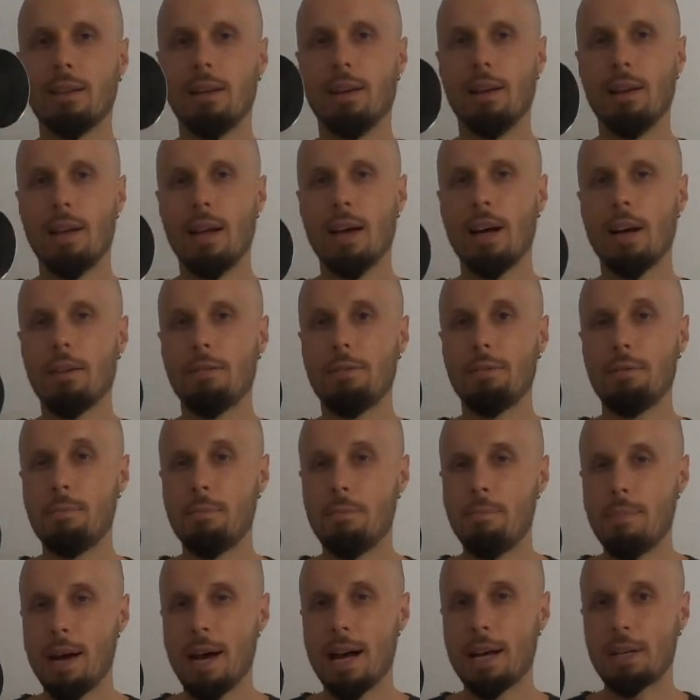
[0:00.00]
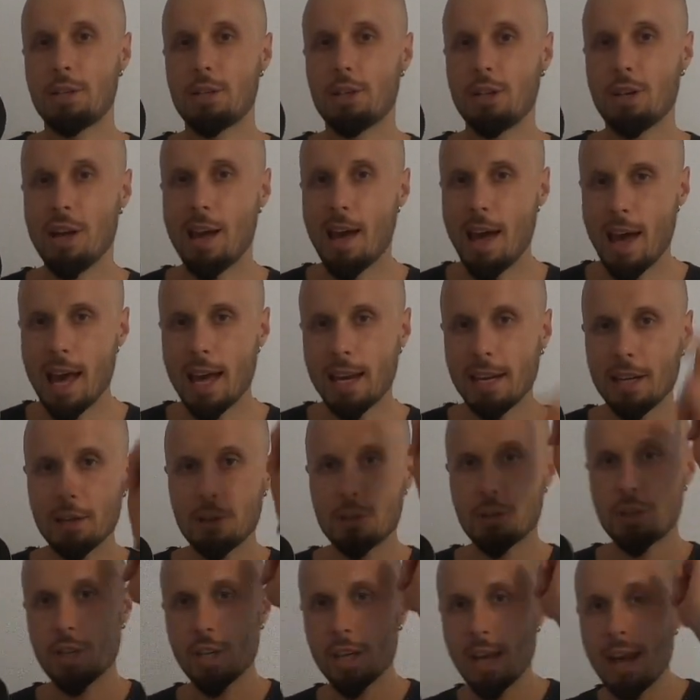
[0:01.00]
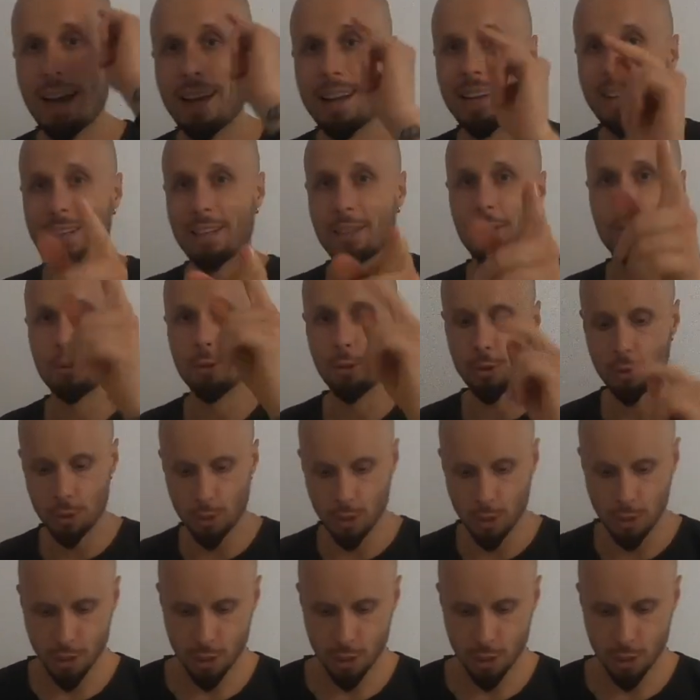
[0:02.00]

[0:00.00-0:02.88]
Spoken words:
love, passion, energy, and a good